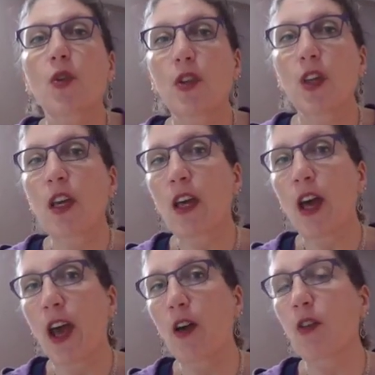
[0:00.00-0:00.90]
So
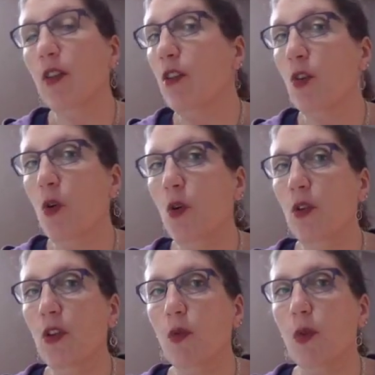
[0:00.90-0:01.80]
see how this
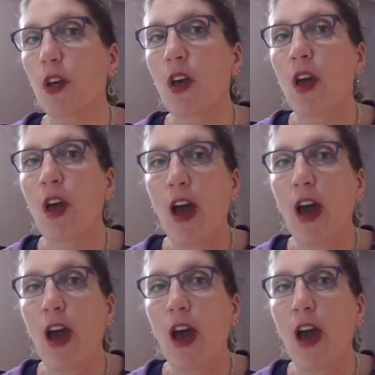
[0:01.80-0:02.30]
goes this week.